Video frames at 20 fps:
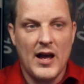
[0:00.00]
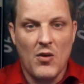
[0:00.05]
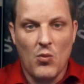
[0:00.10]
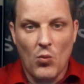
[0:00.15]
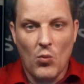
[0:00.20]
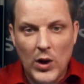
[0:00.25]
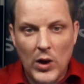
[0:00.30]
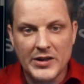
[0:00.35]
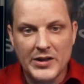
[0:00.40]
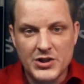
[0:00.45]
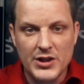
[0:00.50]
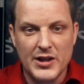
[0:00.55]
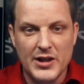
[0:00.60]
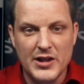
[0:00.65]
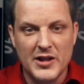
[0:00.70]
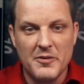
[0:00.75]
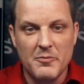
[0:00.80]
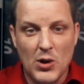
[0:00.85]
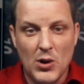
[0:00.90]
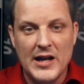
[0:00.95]

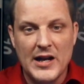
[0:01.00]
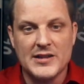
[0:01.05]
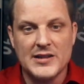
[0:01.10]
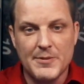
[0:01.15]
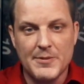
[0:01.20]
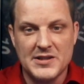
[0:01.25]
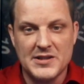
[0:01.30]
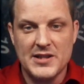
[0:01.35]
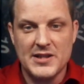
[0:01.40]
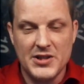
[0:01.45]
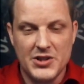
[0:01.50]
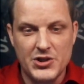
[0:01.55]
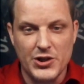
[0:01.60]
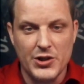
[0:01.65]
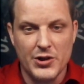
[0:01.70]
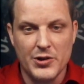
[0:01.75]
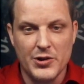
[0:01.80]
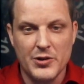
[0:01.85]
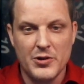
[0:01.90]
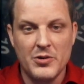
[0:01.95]
watching prospects this
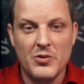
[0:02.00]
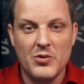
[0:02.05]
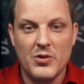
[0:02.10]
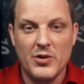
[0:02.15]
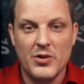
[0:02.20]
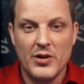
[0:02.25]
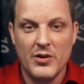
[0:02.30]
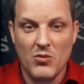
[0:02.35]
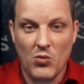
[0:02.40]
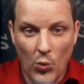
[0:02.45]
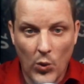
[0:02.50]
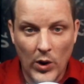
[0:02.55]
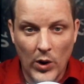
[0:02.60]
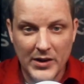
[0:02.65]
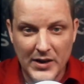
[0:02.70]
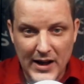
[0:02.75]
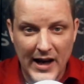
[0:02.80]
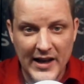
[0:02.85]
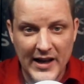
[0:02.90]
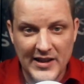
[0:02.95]
year,
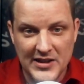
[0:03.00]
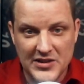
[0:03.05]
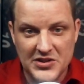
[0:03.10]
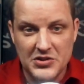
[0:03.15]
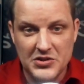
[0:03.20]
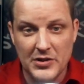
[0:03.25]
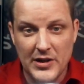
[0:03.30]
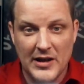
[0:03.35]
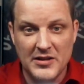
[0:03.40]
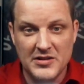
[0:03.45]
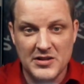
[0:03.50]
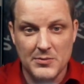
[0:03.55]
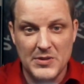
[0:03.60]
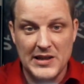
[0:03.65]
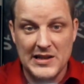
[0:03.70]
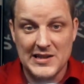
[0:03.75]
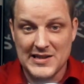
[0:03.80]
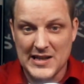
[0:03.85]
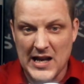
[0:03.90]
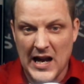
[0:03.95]
one guy that stood out to
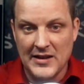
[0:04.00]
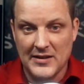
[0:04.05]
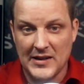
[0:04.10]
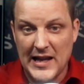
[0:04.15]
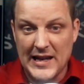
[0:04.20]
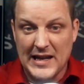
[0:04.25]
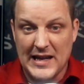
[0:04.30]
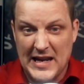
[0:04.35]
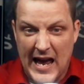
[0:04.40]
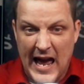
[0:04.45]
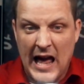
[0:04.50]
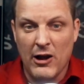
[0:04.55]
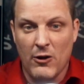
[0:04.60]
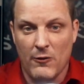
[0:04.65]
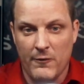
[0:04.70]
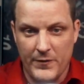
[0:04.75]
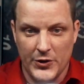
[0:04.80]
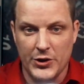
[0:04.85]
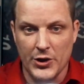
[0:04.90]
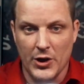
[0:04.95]
me is kind of like an
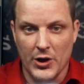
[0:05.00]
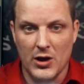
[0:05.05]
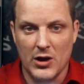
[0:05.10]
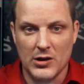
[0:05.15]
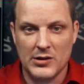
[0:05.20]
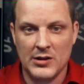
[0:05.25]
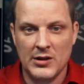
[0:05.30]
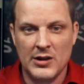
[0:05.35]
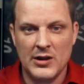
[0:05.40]
alpha dog.